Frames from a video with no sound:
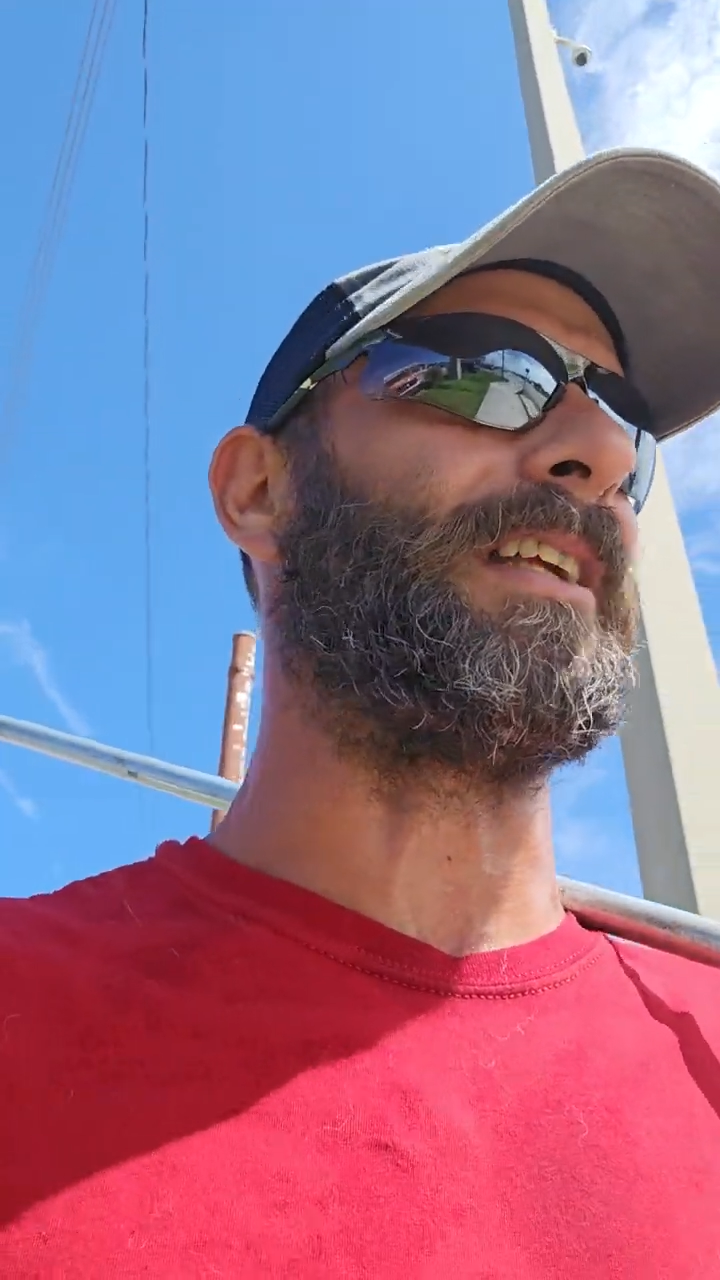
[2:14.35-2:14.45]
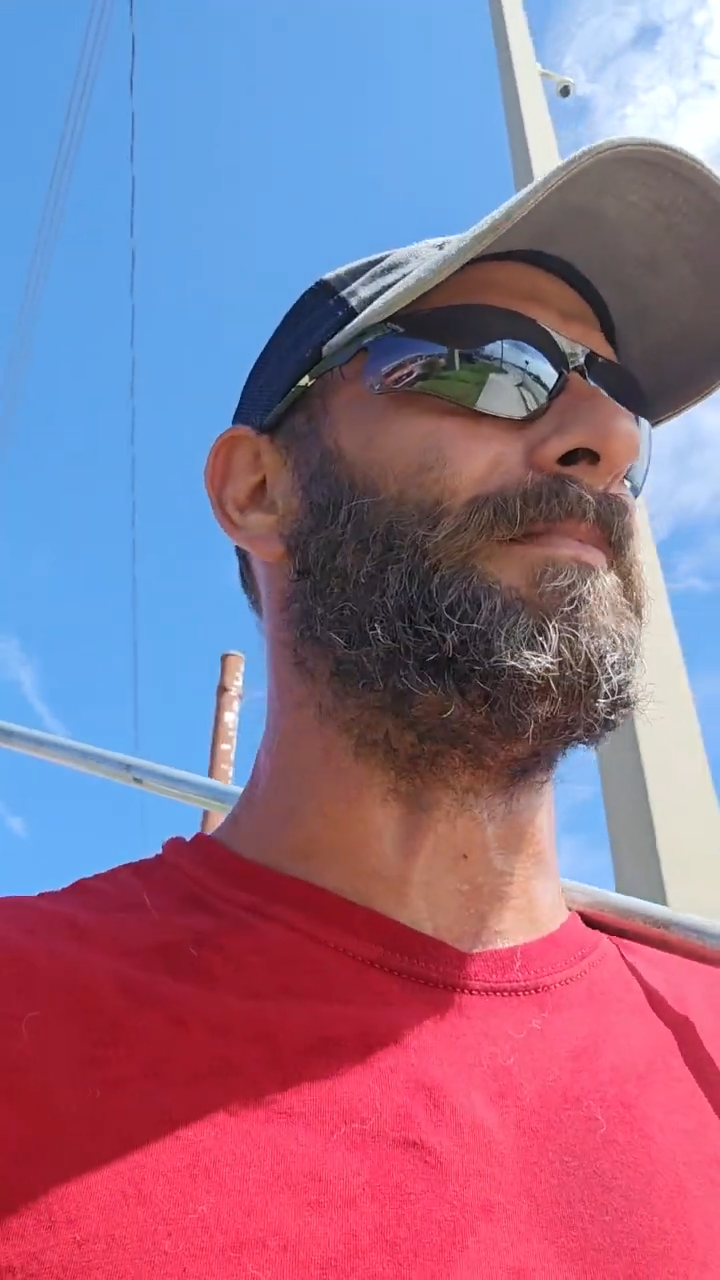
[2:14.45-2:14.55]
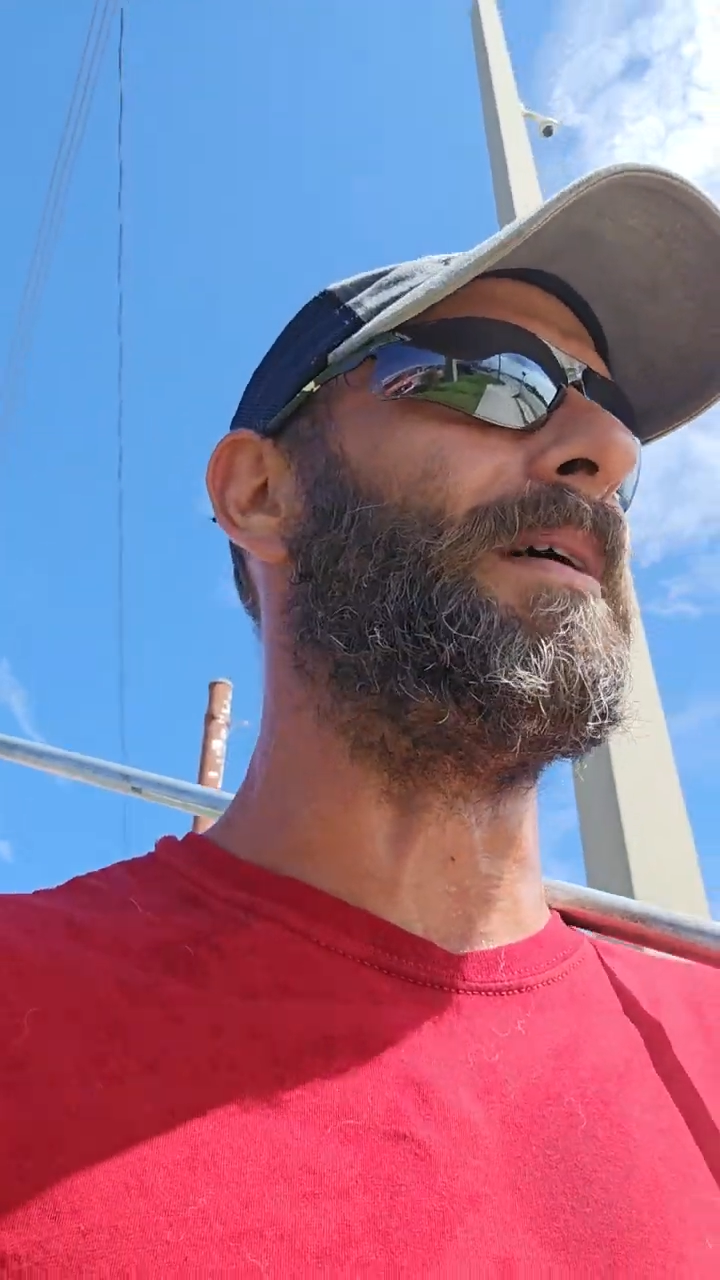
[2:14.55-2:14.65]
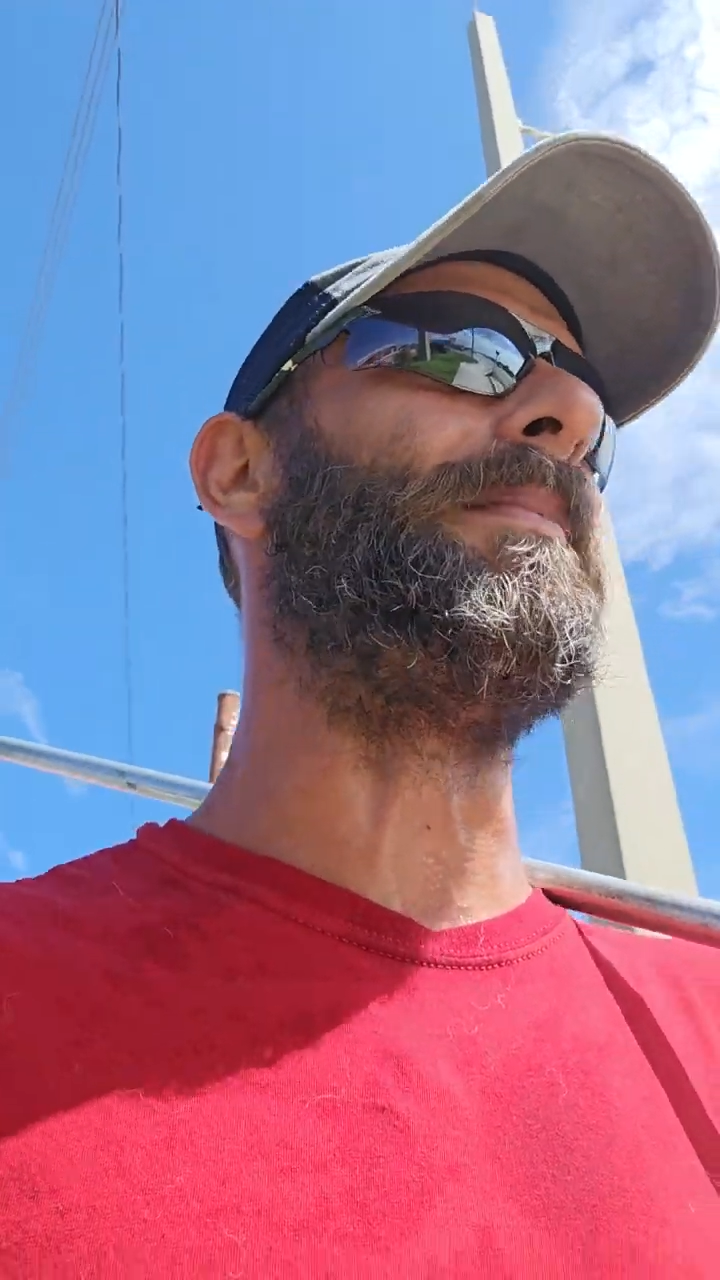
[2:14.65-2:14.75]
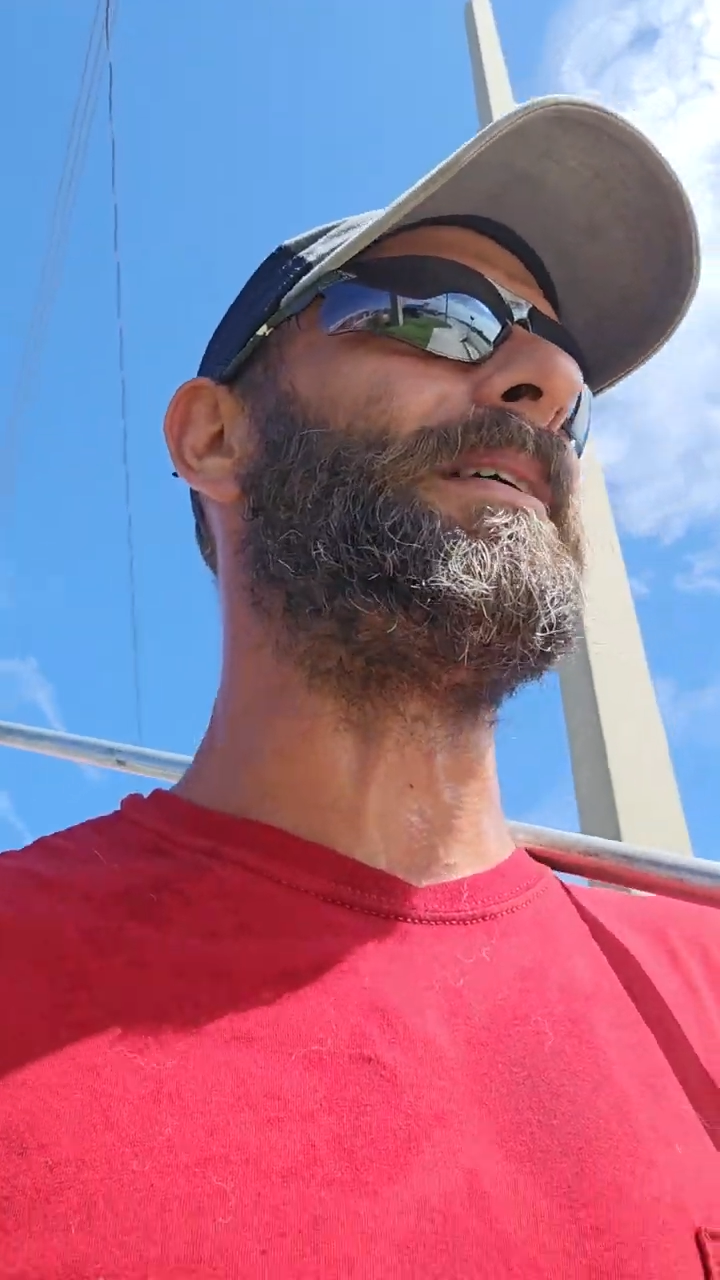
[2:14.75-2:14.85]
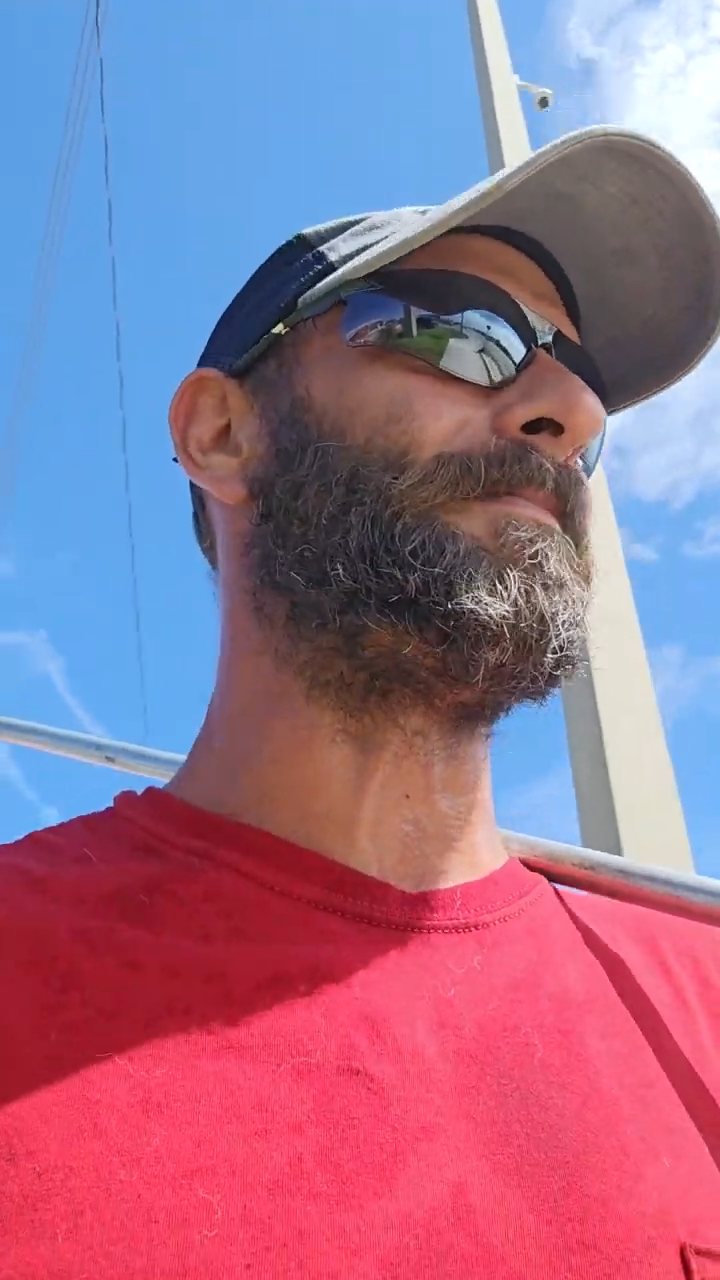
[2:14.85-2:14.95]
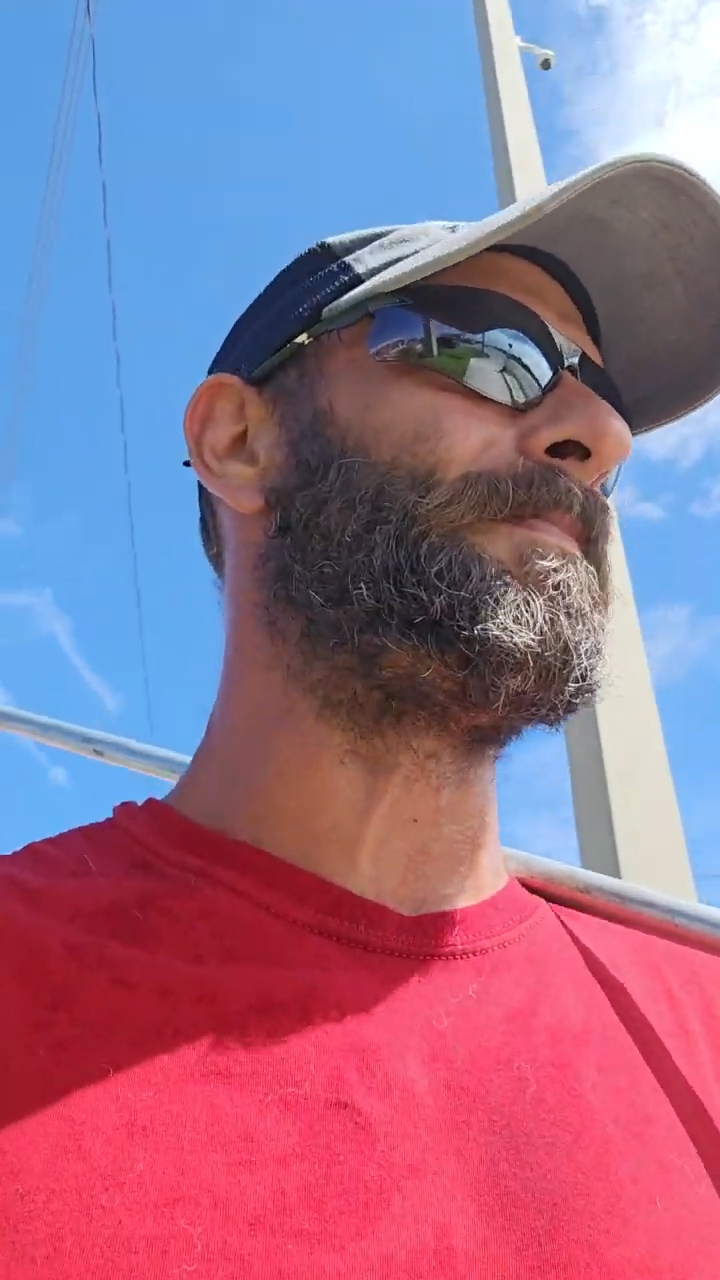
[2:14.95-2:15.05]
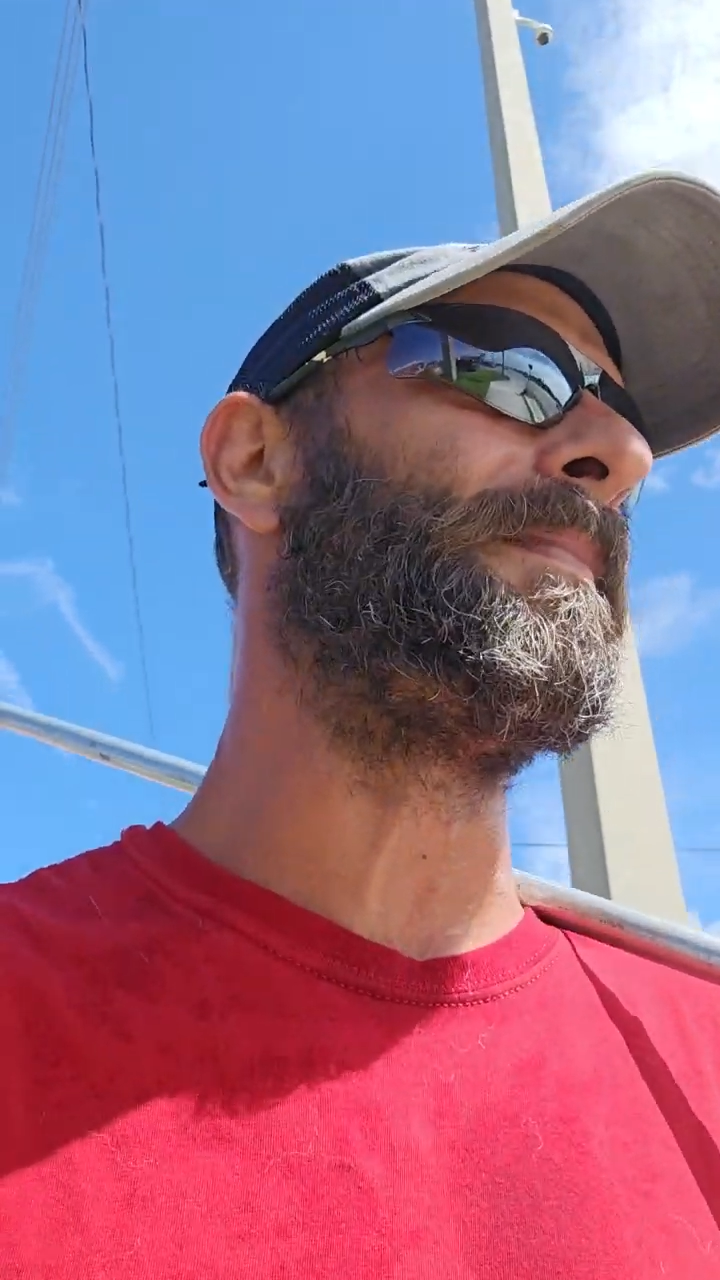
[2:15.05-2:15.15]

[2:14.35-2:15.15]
Amendment.